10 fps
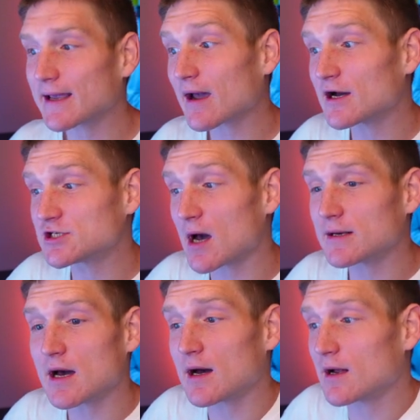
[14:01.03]
like a, a,
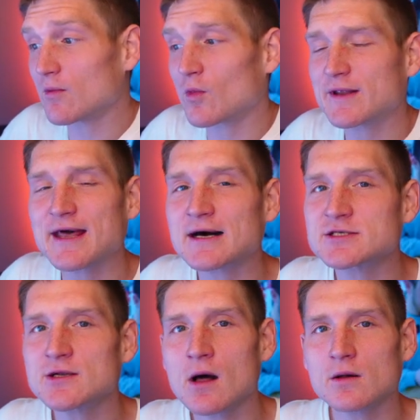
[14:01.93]
a
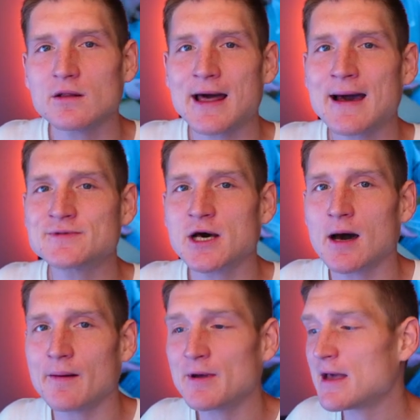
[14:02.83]
$1,000
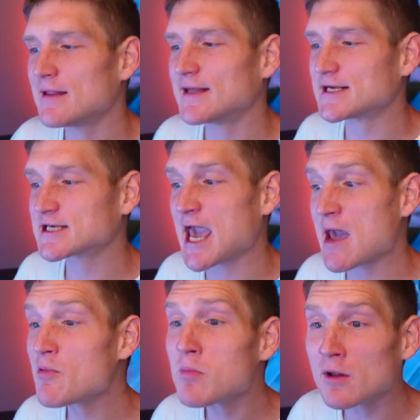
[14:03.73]
laptop that's
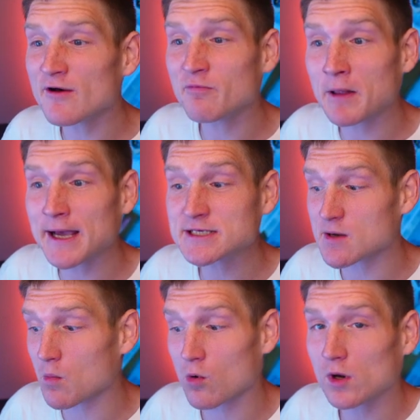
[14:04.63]
capable of playing
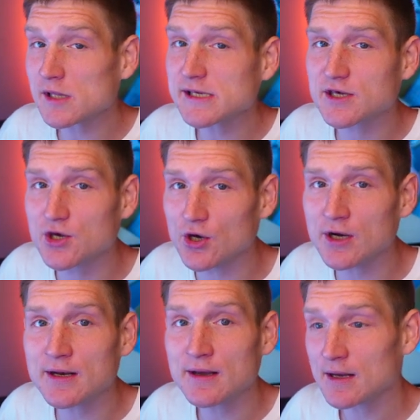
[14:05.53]
some really
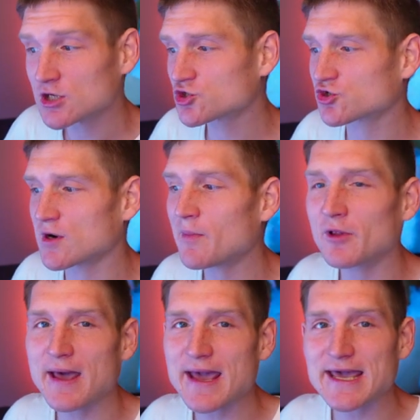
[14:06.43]
good
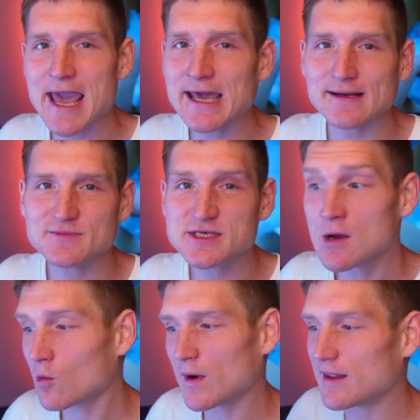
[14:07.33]
AAA games
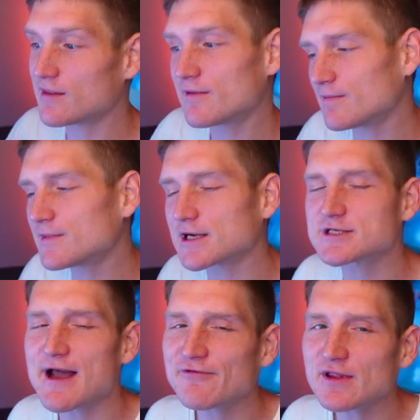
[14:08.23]
with,
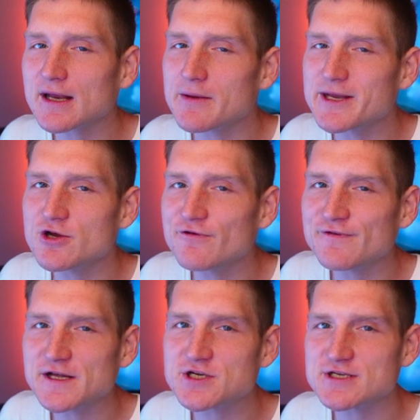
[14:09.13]
there's definitely going to be new
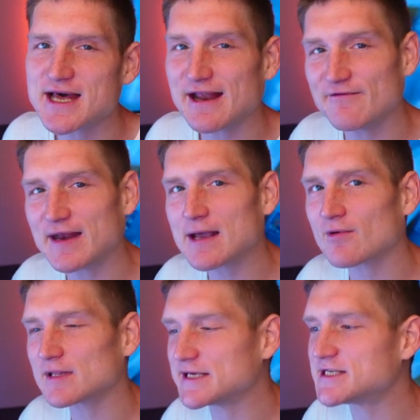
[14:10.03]
features that
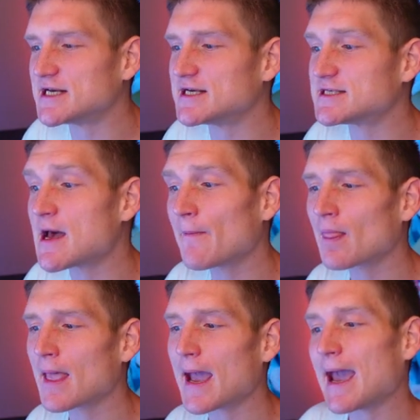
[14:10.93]
NVIDIA releases.
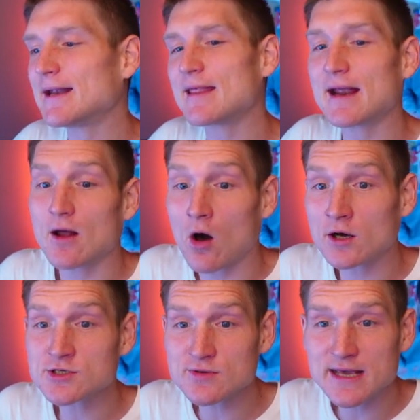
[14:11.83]
And then
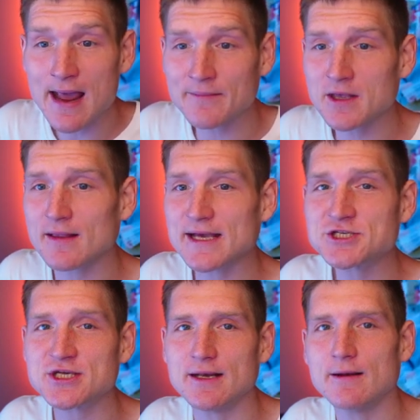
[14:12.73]
also the
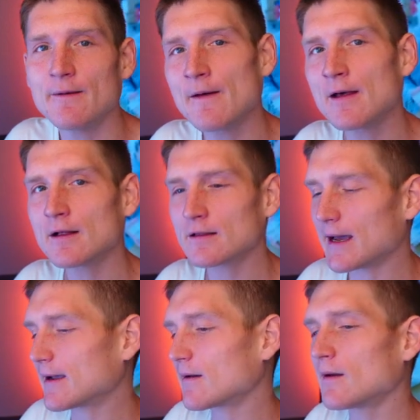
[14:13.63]
emulation.
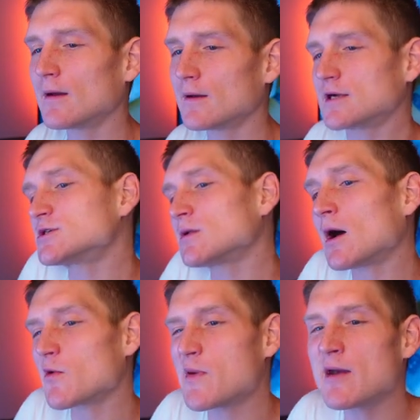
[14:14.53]
Like, there's a
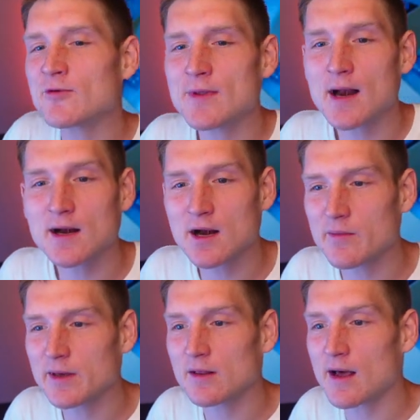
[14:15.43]
lot of people that are going
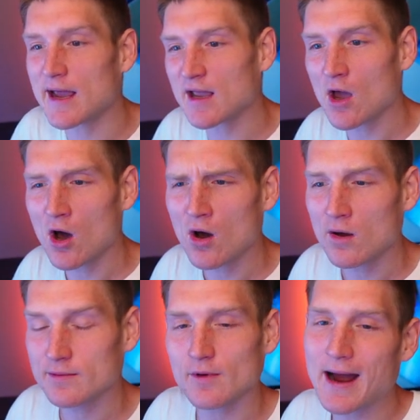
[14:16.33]
to be like,
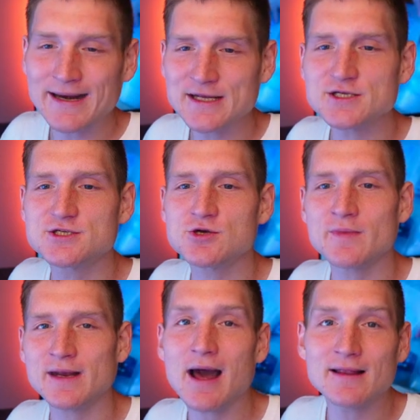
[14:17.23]
I didn't
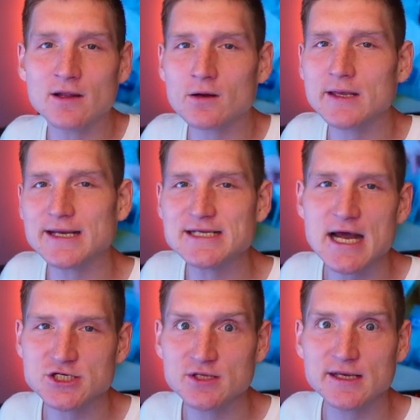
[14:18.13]
zoom in. I literally
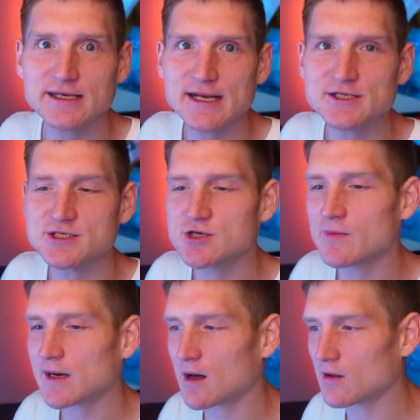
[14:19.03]
intentionally didn't
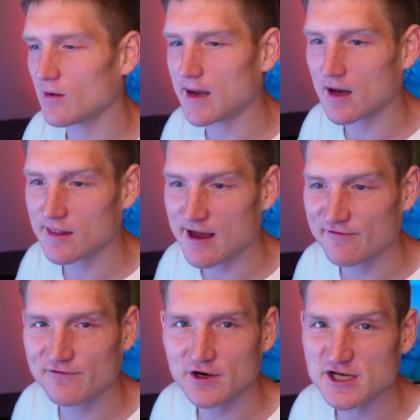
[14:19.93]
zoom in all the way on
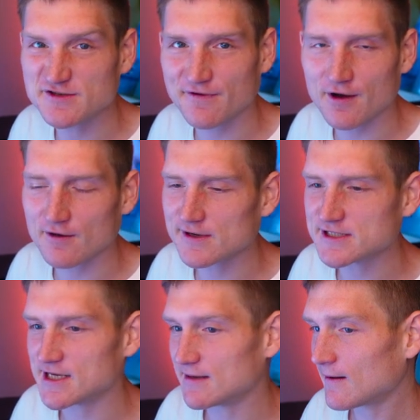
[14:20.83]
that footage for a
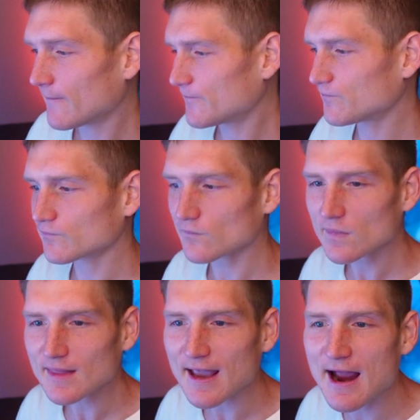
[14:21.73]
reason
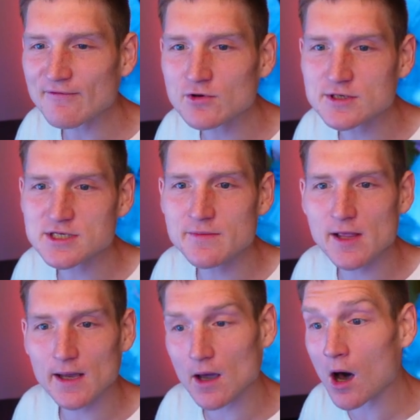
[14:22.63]
everyone's gonna
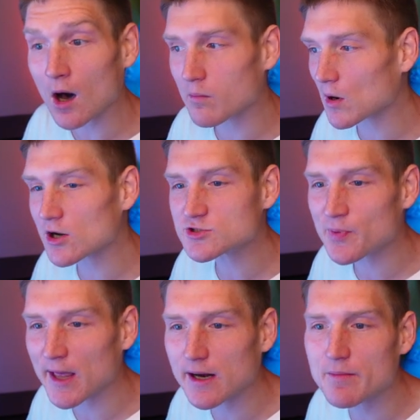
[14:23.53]
be like, "Oh, bro's
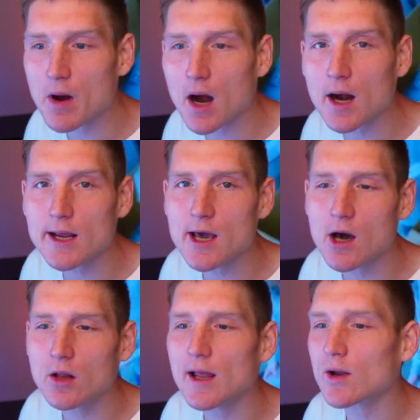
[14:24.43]
playing
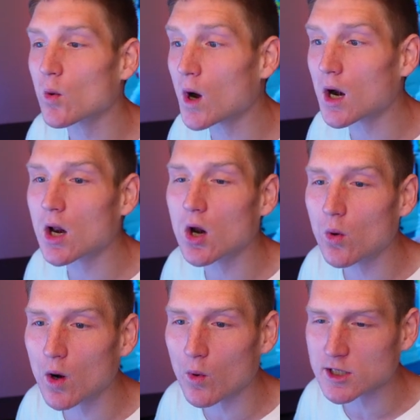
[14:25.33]
Mario." Like, what
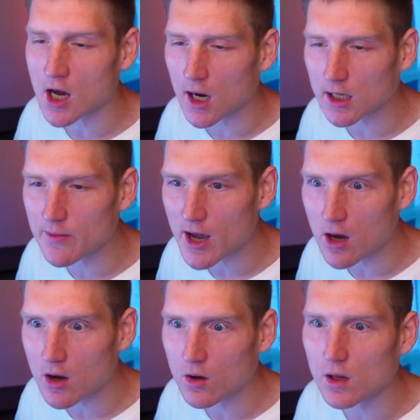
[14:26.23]
are what we're talking
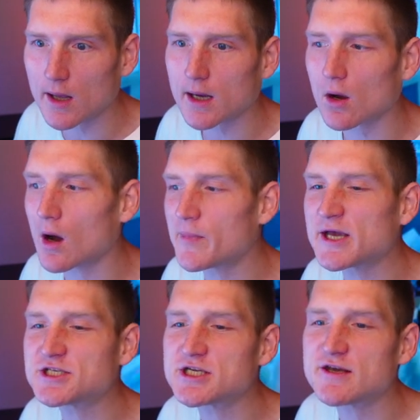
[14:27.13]
about? Like a
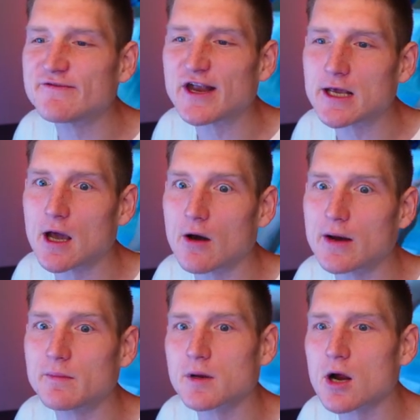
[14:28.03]
PC video
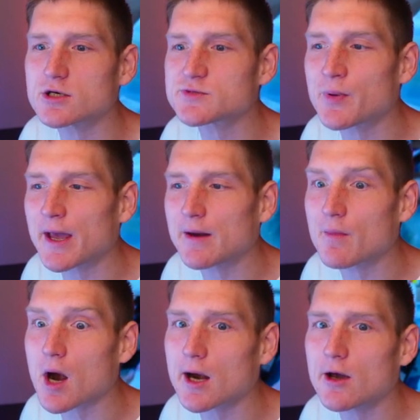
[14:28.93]
and bro's playing
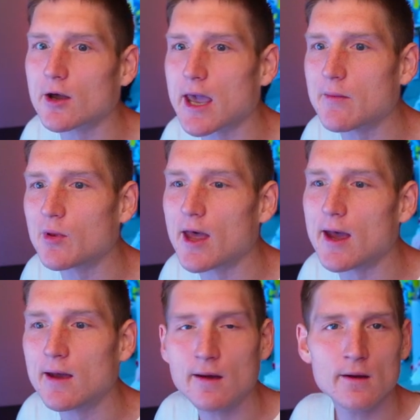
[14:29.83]
Mario gameplay.